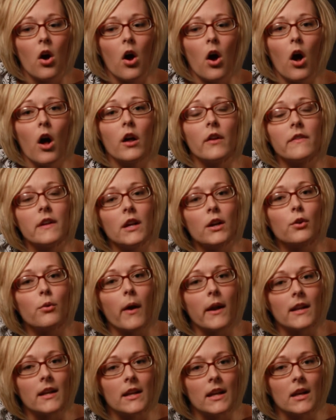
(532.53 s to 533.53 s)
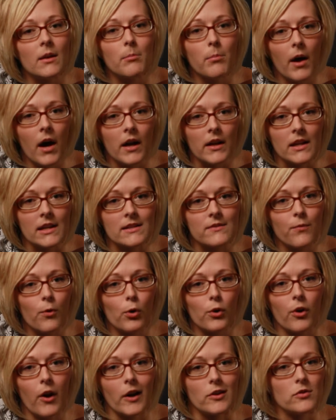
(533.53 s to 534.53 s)
All the accrediting bodies for
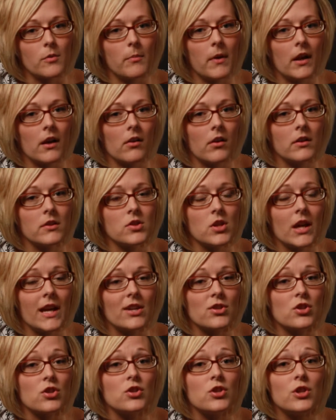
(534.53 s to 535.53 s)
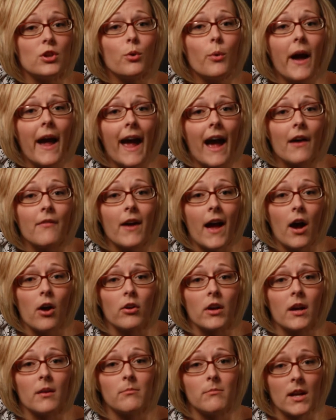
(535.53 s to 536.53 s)
graduate medical education do have
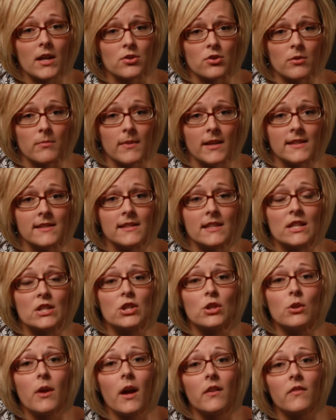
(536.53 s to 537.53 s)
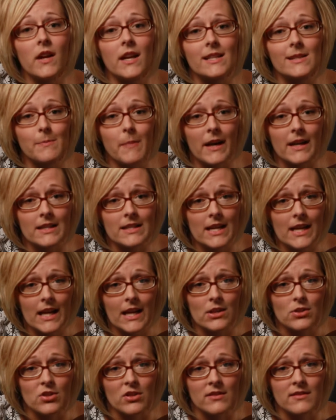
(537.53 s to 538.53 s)
outcome measurements. They do have
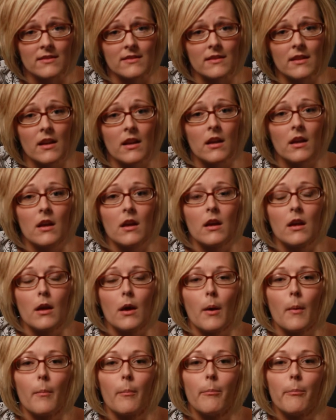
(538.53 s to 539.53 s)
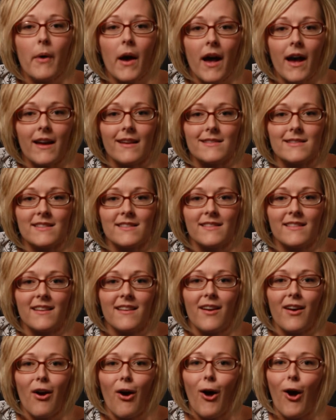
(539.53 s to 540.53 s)
expectations. But
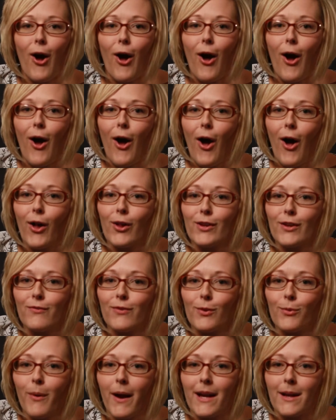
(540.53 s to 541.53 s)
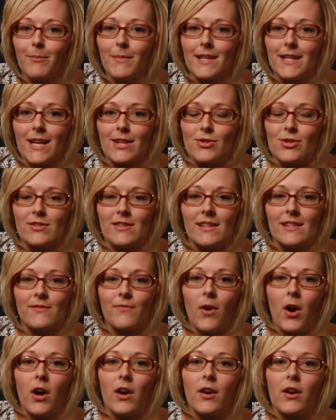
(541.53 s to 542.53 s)
all of the recommendations thus
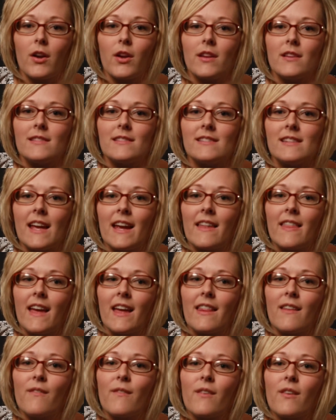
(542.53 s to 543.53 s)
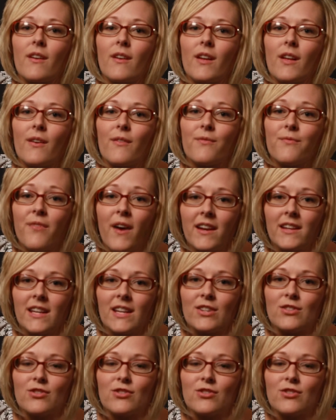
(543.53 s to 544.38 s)
far say that funding